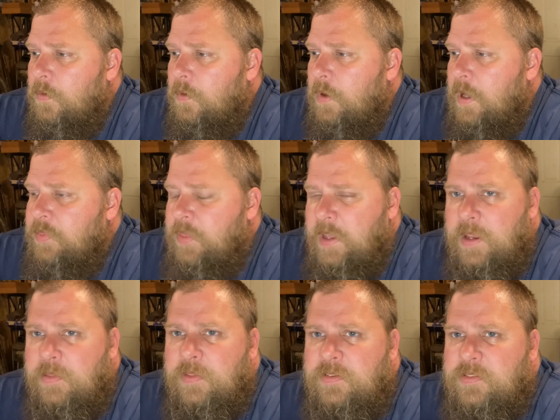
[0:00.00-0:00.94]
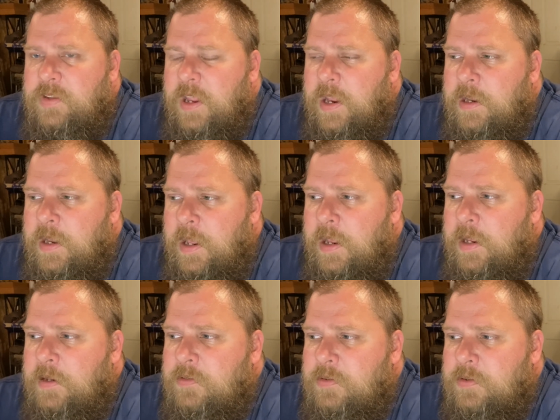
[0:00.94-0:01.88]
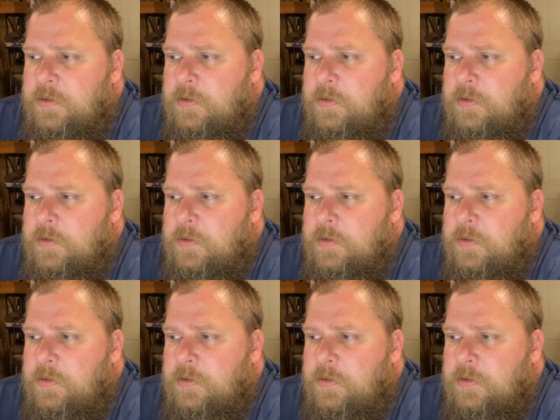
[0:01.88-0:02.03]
I think in this day and age,